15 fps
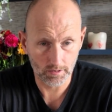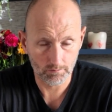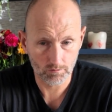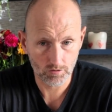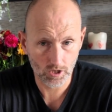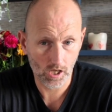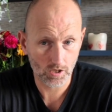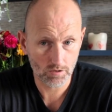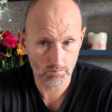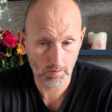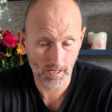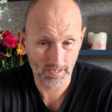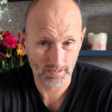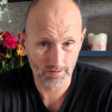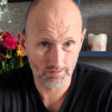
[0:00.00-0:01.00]
charging
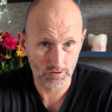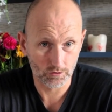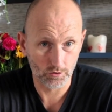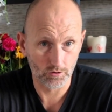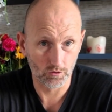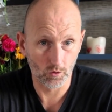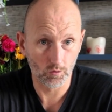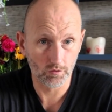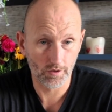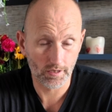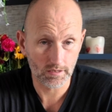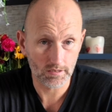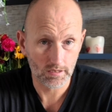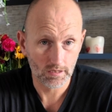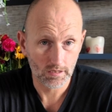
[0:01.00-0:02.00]
pack for doing the
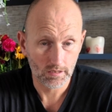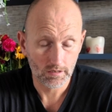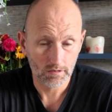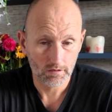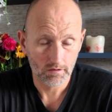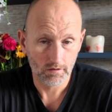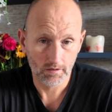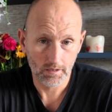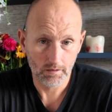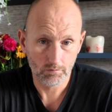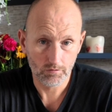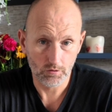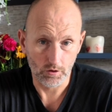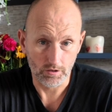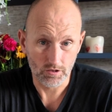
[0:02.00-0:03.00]
overnight
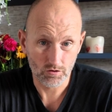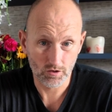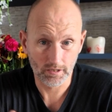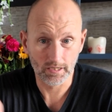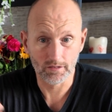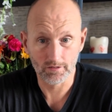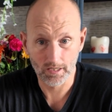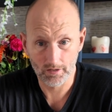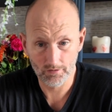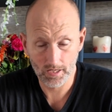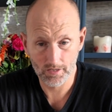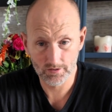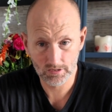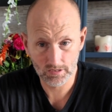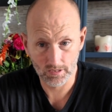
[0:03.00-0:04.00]
footage. So again,
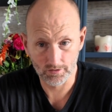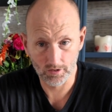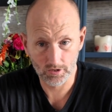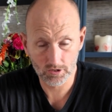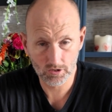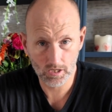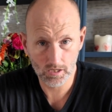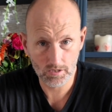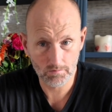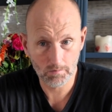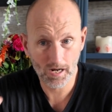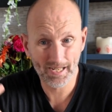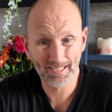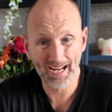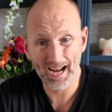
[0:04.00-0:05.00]
that's another charging
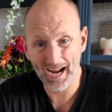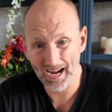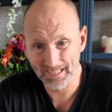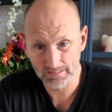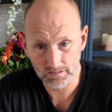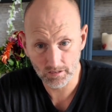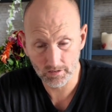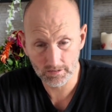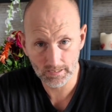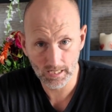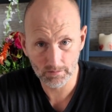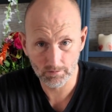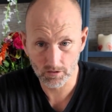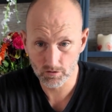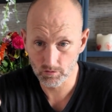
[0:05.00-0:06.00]
pack and another
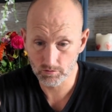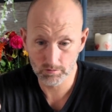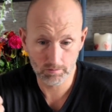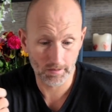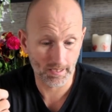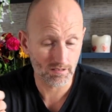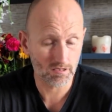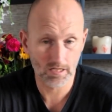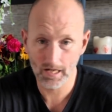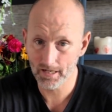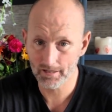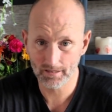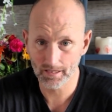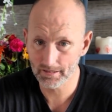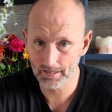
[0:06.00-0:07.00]
camera. So potentially
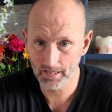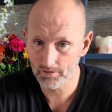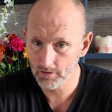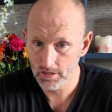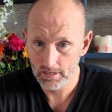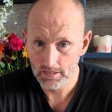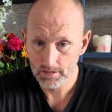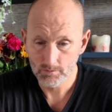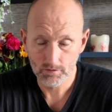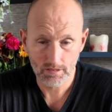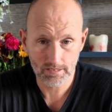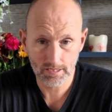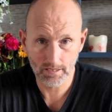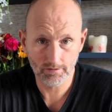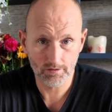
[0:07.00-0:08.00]
I can have
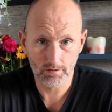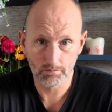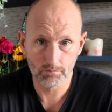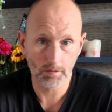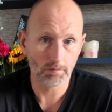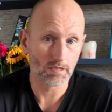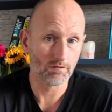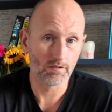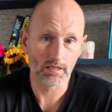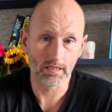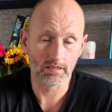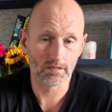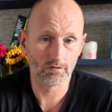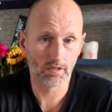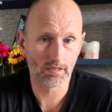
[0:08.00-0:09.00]
7, maybe even
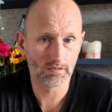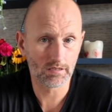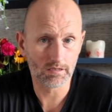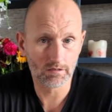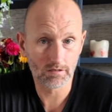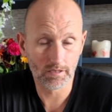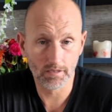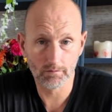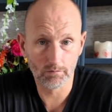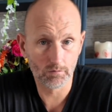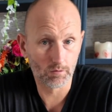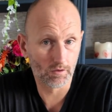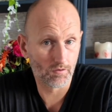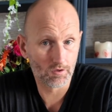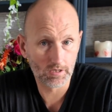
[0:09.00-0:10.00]
8 devices,
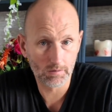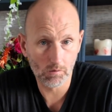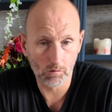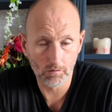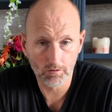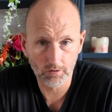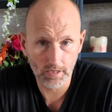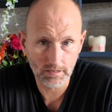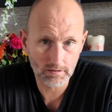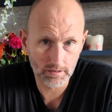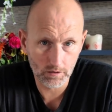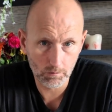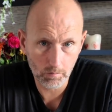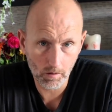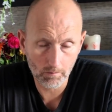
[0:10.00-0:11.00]
if I think about my flex
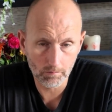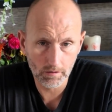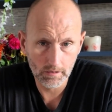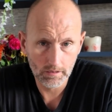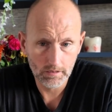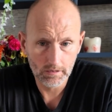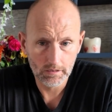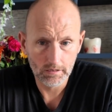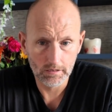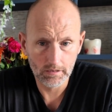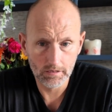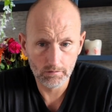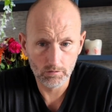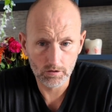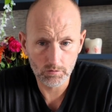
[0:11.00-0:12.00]
tail pump
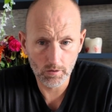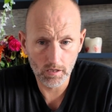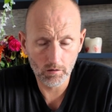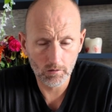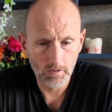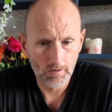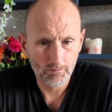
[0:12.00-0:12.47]
as well,